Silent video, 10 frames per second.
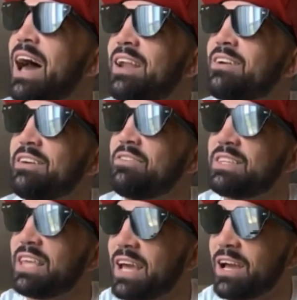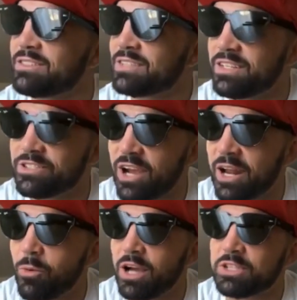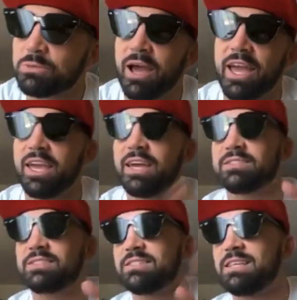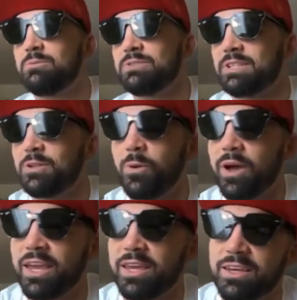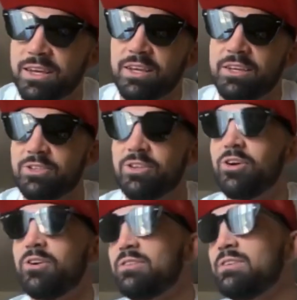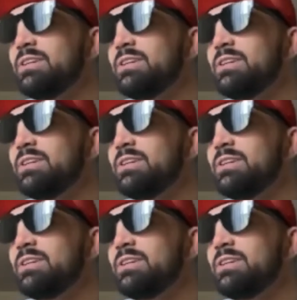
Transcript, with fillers: I don't even think I was gonna try to wash my hands because he was in the way, you know.